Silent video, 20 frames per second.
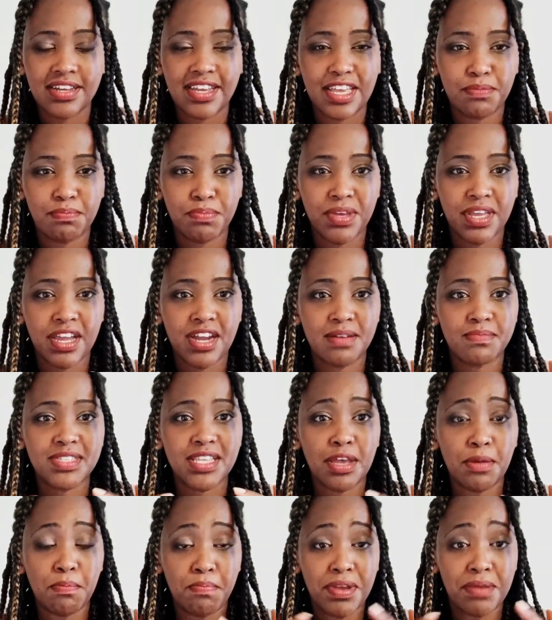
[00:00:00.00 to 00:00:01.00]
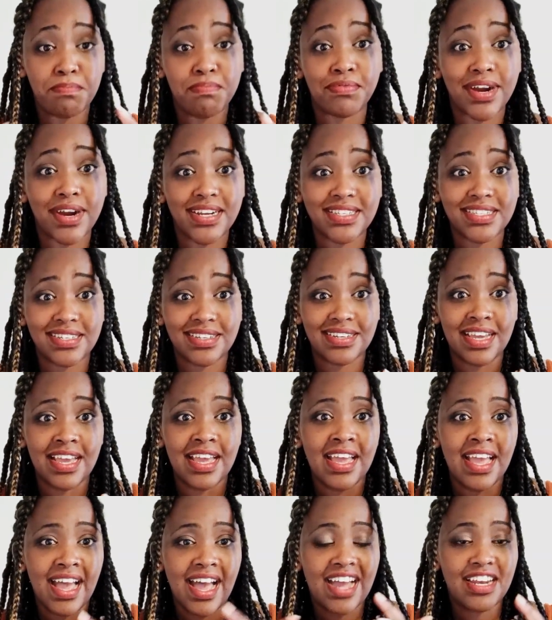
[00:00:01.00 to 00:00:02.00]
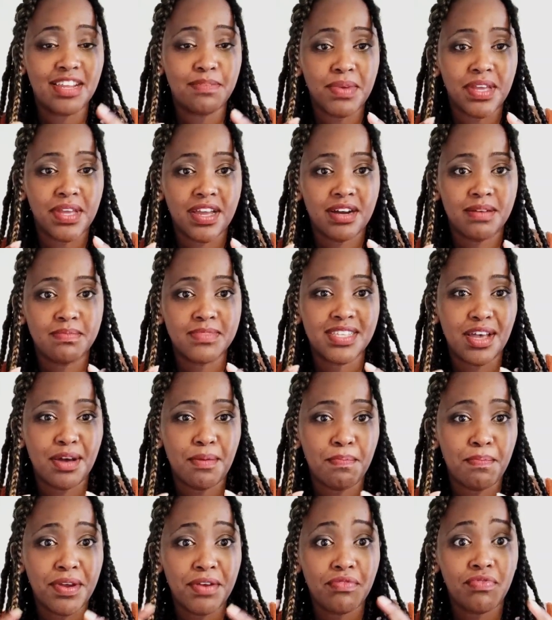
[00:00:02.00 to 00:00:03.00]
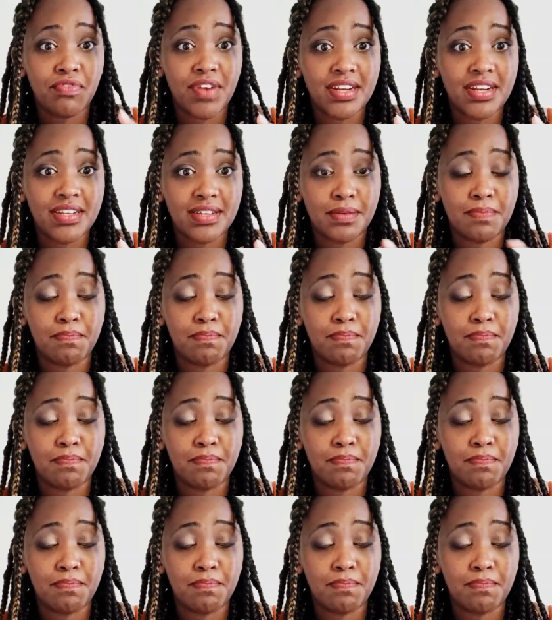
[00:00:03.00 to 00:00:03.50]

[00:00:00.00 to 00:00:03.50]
It becomes a bit brighter and it becomes a bit redder.